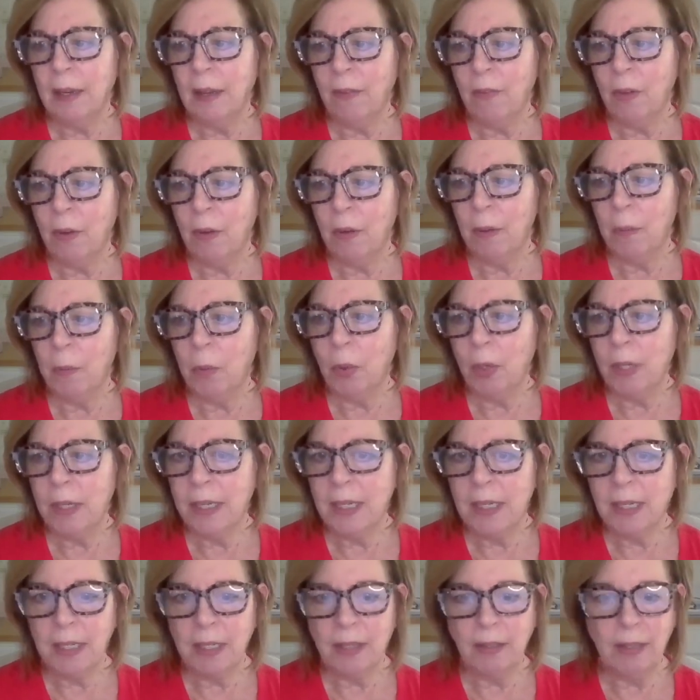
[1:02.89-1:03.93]
give you a more
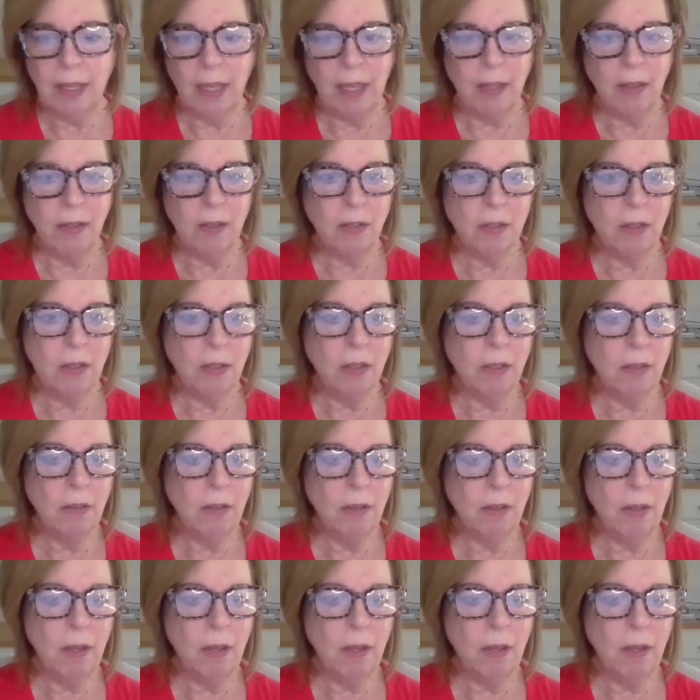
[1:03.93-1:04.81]
detailed answer.